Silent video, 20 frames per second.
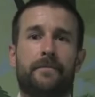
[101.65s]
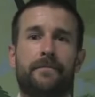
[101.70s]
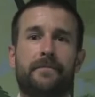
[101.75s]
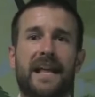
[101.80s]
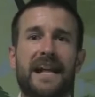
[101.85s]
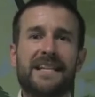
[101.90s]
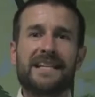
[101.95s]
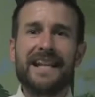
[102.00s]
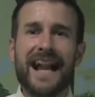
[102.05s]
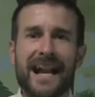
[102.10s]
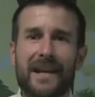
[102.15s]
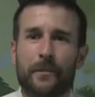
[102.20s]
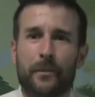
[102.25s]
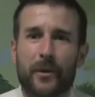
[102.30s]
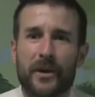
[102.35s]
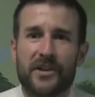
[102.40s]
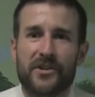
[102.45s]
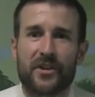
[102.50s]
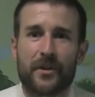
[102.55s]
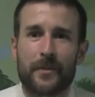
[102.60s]
That's not a
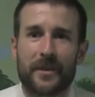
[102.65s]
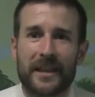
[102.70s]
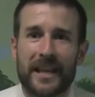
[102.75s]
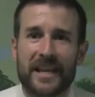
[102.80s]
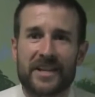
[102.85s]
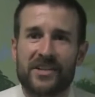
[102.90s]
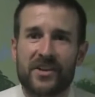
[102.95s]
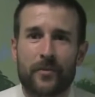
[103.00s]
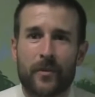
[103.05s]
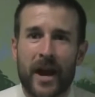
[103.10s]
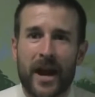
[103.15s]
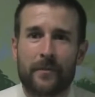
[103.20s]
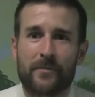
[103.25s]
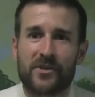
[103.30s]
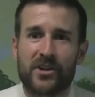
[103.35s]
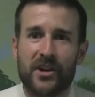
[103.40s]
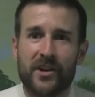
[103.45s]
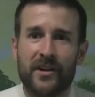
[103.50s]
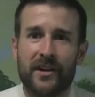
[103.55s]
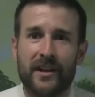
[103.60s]
pre-tribulation
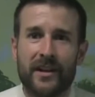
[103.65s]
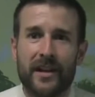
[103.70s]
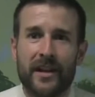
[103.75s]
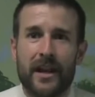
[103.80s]
rapture